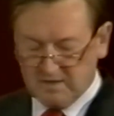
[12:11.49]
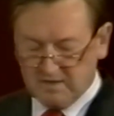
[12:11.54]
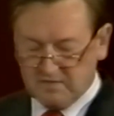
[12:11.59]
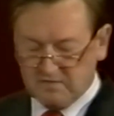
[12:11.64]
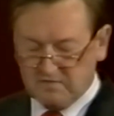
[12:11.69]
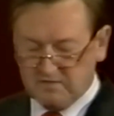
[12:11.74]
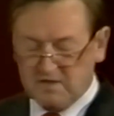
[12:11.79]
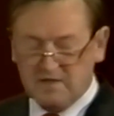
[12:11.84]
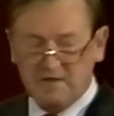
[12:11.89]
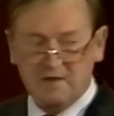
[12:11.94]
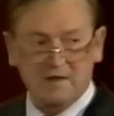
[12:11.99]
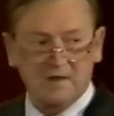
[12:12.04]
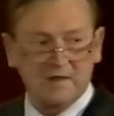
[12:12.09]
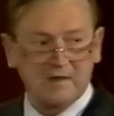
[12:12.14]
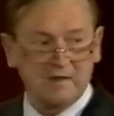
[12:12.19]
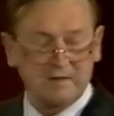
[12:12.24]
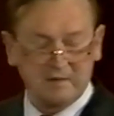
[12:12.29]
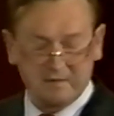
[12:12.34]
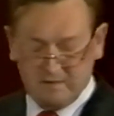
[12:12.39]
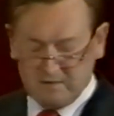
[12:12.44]

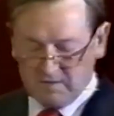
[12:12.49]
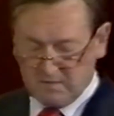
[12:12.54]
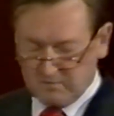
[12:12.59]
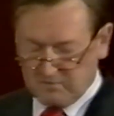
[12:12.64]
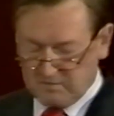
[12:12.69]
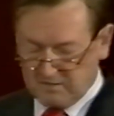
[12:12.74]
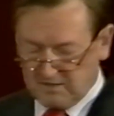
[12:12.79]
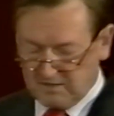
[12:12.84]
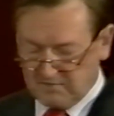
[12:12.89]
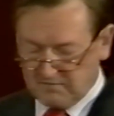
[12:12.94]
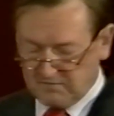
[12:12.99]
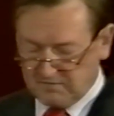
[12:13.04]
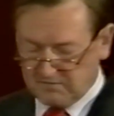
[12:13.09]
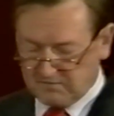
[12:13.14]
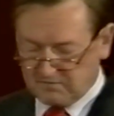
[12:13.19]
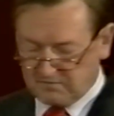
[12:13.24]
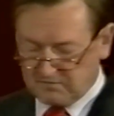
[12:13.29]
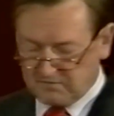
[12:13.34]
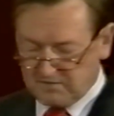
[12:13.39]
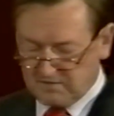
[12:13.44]
Secondly, we have the
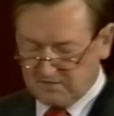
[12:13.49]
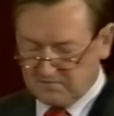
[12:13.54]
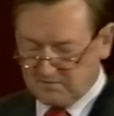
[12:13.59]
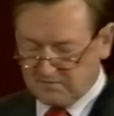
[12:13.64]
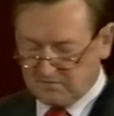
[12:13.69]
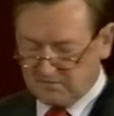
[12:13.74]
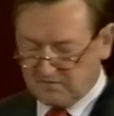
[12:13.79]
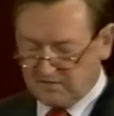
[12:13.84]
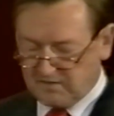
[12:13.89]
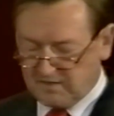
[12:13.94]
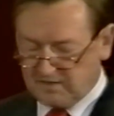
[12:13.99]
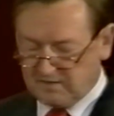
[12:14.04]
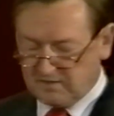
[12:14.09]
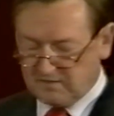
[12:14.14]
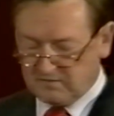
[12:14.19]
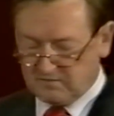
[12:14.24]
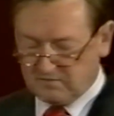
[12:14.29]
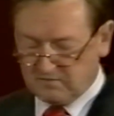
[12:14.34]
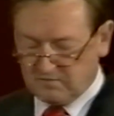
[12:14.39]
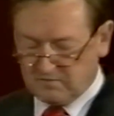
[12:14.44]
stream of
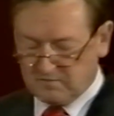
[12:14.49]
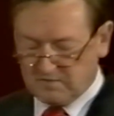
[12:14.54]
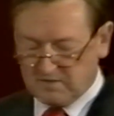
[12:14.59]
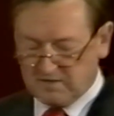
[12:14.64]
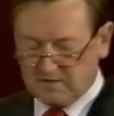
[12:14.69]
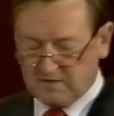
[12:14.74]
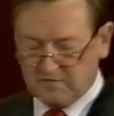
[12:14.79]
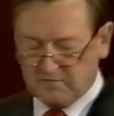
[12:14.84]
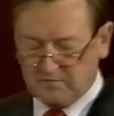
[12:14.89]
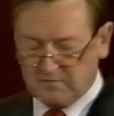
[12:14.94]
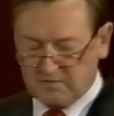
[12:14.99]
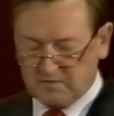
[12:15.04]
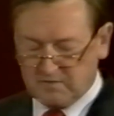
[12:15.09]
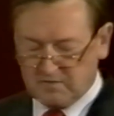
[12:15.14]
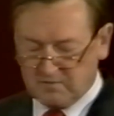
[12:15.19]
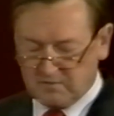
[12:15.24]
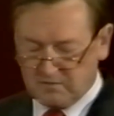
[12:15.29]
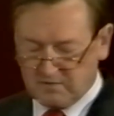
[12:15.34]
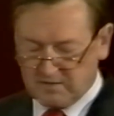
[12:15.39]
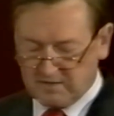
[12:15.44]
time-consuming government
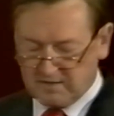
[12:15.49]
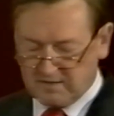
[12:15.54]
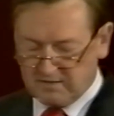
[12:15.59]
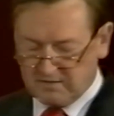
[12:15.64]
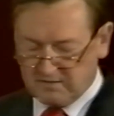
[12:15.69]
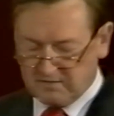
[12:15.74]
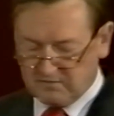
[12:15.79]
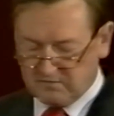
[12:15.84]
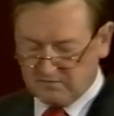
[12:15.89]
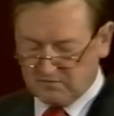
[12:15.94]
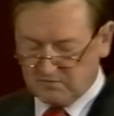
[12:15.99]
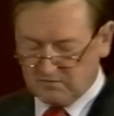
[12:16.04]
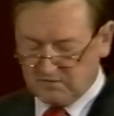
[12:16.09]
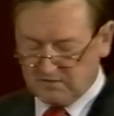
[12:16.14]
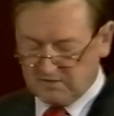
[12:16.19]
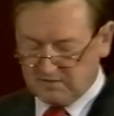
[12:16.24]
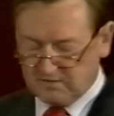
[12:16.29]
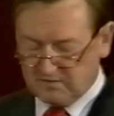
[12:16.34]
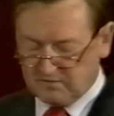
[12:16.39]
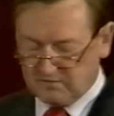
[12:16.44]
inquiries into an
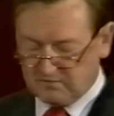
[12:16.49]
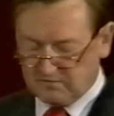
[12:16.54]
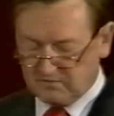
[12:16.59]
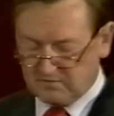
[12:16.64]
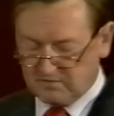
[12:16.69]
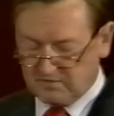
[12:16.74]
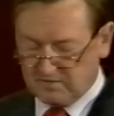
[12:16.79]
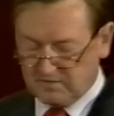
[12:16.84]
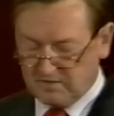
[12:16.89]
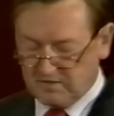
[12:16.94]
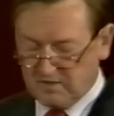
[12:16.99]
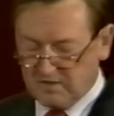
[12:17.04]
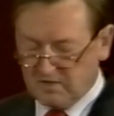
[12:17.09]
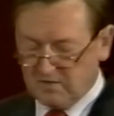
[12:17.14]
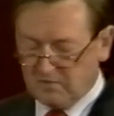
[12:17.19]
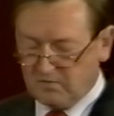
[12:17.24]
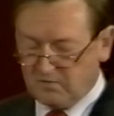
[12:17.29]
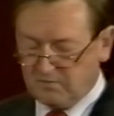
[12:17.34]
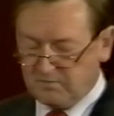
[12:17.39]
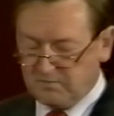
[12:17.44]
industry
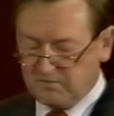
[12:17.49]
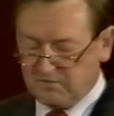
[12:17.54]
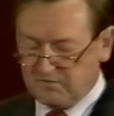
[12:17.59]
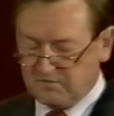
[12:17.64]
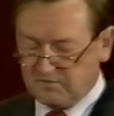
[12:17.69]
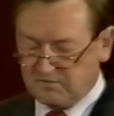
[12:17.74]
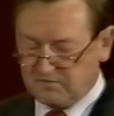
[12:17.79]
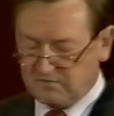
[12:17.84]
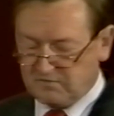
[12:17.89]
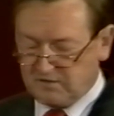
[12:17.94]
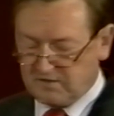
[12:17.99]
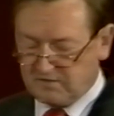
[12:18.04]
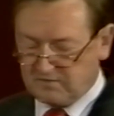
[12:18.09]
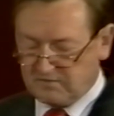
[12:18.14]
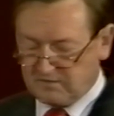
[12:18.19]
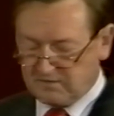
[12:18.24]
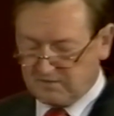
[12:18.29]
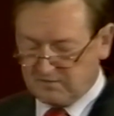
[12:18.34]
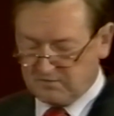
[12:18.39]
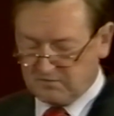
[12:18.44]
or business
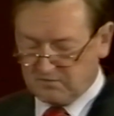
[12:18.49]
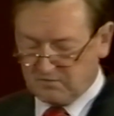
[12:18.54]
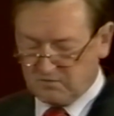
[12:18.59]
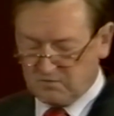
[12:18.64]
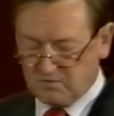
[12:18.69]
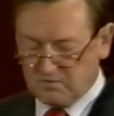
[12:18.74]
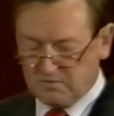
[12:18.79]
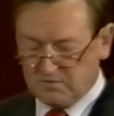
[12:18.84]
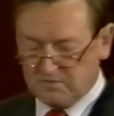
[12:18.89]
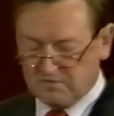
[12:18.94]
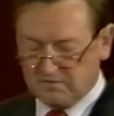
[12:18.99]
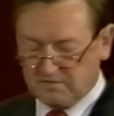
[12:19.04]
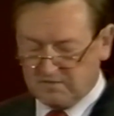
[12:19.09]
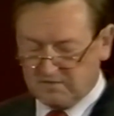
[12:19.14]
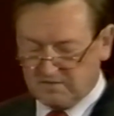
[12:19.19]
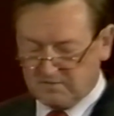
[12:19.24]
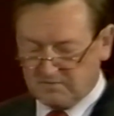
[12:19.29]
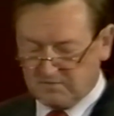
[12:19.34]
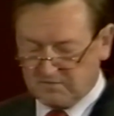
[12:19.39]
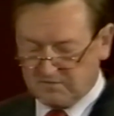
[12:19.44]
generally, which always end
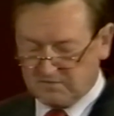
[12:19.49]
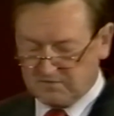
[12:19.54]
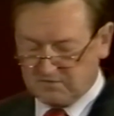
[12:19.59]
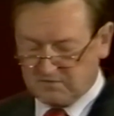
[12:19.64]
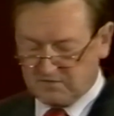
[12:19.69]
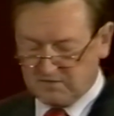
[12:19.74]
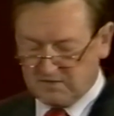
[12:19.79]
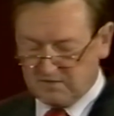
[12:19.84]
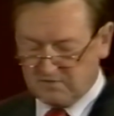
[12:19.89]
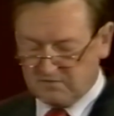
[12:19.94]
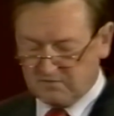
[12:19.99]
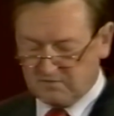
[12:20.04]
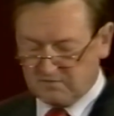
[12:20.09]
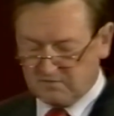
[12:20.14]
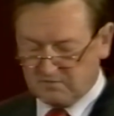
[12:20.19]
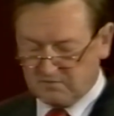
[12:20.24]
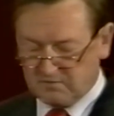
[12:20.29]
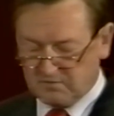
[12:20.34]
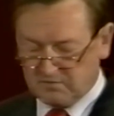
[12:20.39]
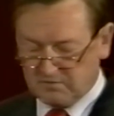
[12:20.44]
up with a change in the
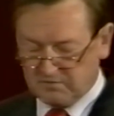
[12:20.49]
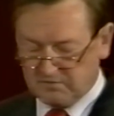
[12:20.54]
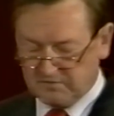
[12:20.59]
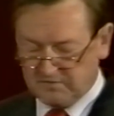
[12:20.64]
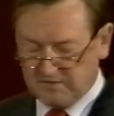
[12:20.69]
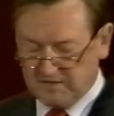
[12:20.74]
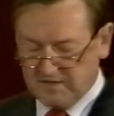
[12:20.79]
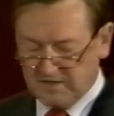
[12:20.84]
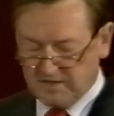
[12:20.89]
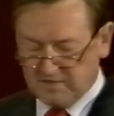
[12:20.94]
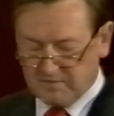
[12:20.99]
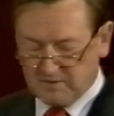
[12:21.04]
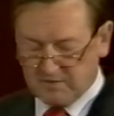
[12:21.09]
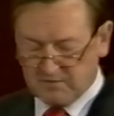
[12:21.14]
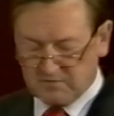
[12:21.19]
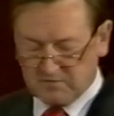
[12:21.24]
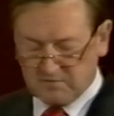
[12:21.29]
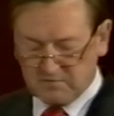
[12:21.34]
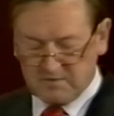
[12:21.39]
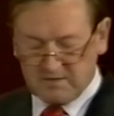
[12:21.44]
rules by
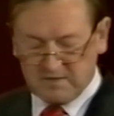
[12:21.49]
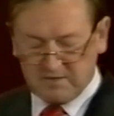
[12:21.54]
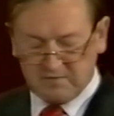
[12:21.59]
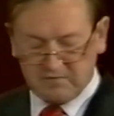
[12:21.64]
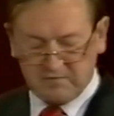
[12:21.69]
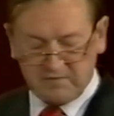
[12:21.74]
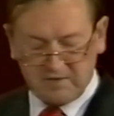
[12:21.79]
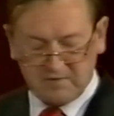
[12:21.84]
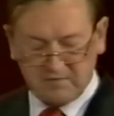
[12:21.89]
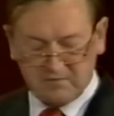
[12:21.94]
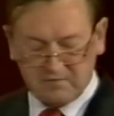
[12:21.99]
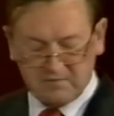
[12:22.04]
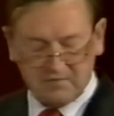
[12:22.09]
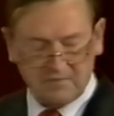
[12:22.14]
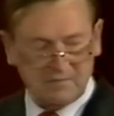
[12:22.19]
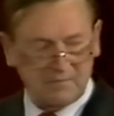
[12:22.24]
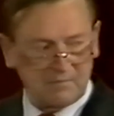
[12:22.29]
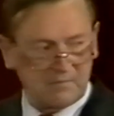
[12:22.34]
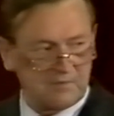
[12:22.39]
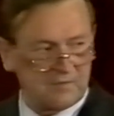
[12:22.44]
which
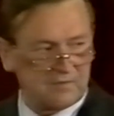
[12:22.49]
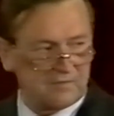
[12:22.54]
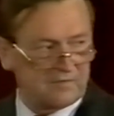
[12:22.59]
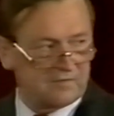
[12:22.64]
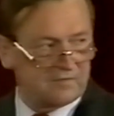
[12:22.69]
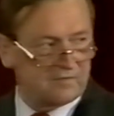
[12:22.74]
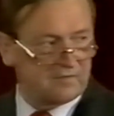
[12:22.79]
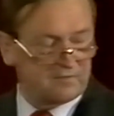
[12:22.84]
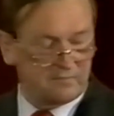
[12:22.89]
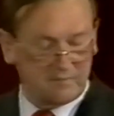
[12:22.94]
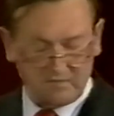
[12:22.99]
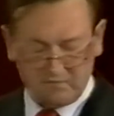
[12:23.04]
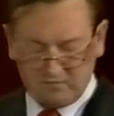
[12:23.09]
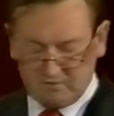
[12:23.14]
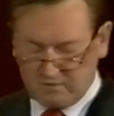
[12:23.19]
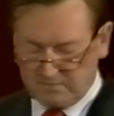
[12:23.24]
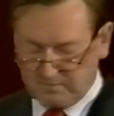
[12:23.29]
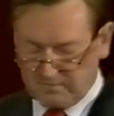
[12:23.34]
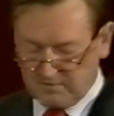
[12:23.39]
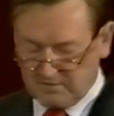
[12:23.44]
manufacturers and businesses must
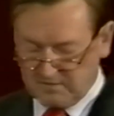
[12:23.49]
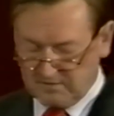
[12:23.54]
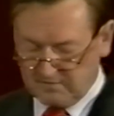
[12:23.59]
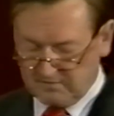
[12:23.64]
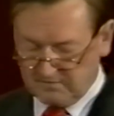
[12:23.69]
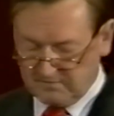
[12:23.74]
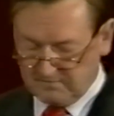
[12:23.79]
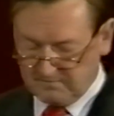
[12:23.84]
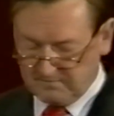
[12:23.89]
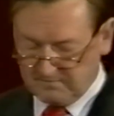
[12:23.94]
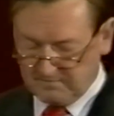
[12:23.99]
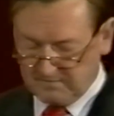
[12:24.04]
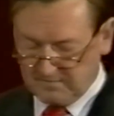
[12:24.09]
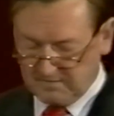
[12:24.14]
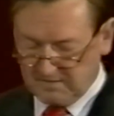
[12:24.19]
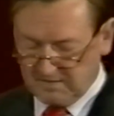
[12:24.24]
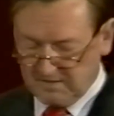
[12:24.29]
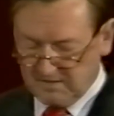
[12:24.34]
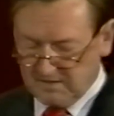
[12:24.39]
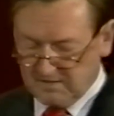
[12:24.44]
operate.
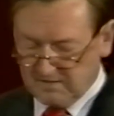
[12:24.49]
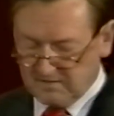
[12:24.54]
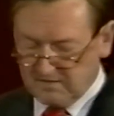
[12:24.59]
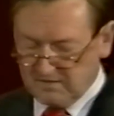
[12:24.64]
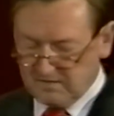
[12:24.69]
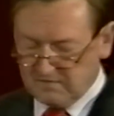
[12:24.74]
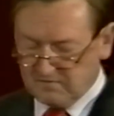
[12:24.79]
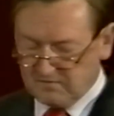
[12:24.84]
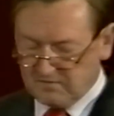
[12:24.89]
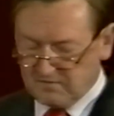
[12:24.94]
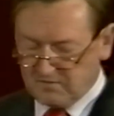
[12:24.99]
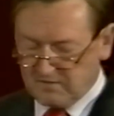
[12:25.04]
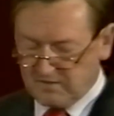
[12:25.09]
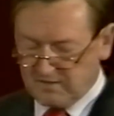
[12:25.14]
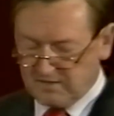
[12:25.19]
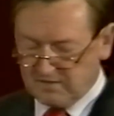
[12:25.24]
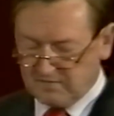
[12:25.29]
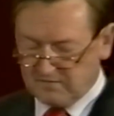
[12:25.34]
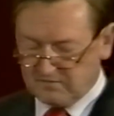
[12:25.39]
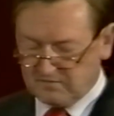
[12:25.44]
These
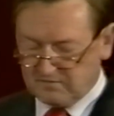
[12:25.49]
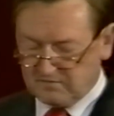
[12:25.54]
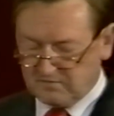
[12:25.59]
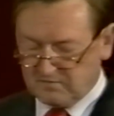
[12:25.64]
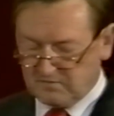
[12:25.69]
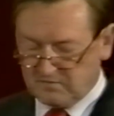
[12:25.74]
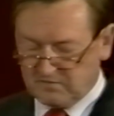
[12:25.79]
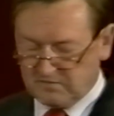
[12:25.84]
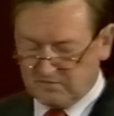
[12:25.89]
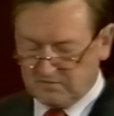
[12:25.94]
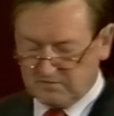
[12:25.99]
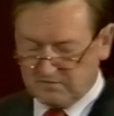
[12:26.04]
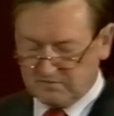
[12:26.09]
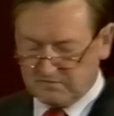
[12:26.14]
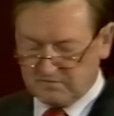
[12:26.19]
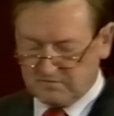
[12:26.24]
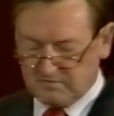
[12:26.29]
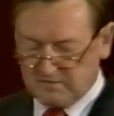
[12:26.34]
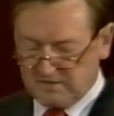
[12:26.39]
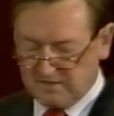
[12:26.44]
inquiries themselves
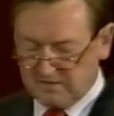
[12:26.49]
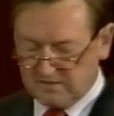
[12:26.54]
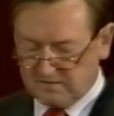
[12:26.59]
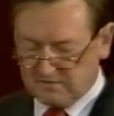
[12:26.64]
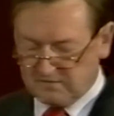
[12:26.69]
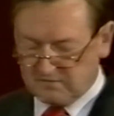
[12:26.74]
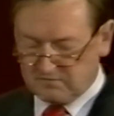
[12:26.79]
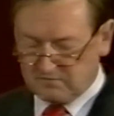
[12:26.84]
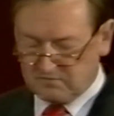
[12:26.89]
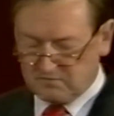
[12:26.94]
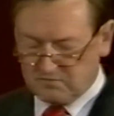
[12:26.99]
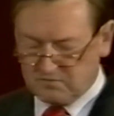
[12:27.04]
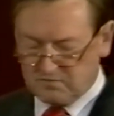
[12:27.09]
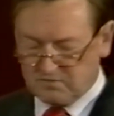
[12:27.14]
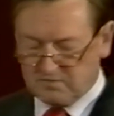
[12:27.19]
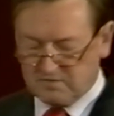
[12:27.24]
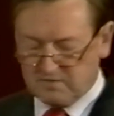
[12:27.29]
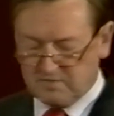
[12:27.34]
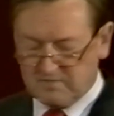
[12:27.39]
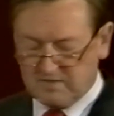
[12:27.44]
demand
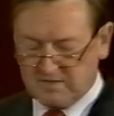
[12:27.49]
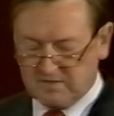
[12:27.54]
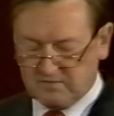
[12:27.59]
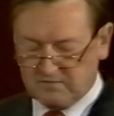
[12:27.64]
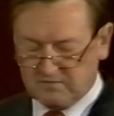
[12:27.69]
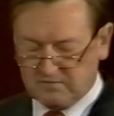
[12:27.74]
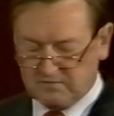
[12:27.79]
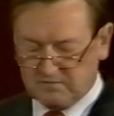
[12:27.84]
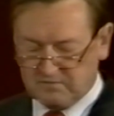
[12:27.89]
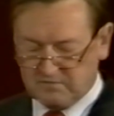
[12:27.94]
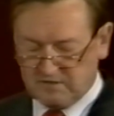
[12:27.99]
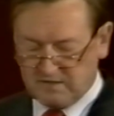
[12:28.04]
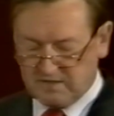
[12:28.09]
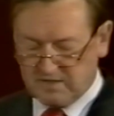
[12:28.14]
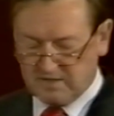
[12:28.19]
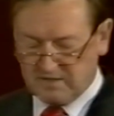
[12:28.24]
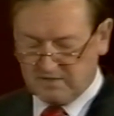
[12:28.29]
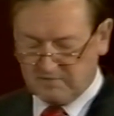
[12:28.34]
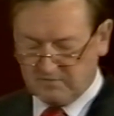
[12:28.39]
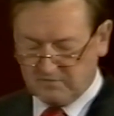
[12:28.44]
extraordinary amounts of
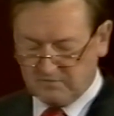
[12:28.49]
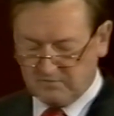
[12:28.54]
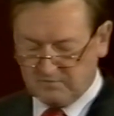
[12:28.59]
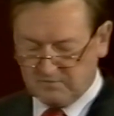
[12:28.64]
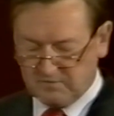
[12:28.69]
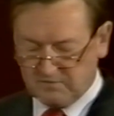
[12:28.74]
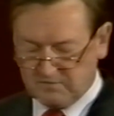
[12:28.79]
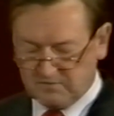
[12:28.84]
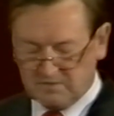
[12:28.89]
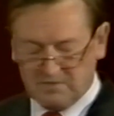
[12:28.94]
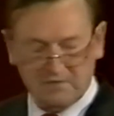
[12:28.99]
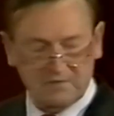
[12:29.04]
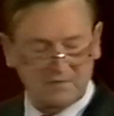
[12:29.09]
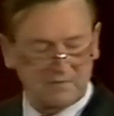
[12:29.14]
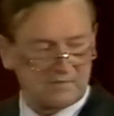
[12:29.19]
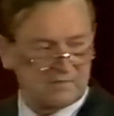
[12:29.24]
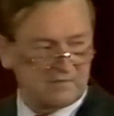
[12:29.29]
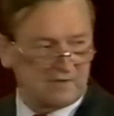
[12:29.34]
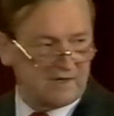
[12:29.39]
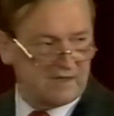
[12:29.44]
time, of business
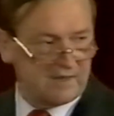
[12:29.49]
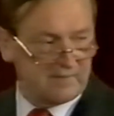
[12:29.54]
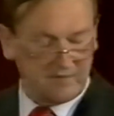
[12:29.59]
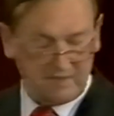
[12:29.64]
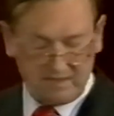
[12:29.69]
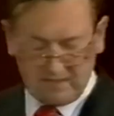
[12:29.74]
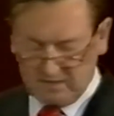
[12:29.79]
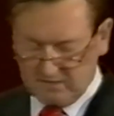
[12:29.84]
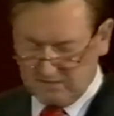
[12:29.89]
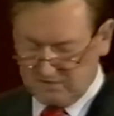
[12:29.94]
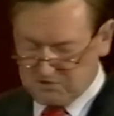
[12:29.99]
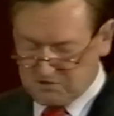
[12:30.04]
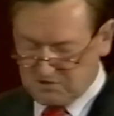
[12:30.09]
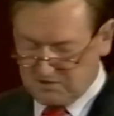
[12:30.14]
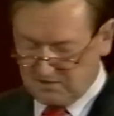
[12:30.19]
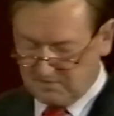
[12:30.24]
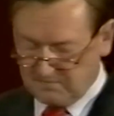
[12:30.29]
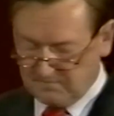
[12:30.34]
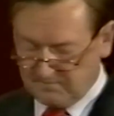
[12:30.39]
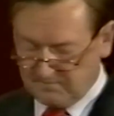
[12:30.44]
time and energy.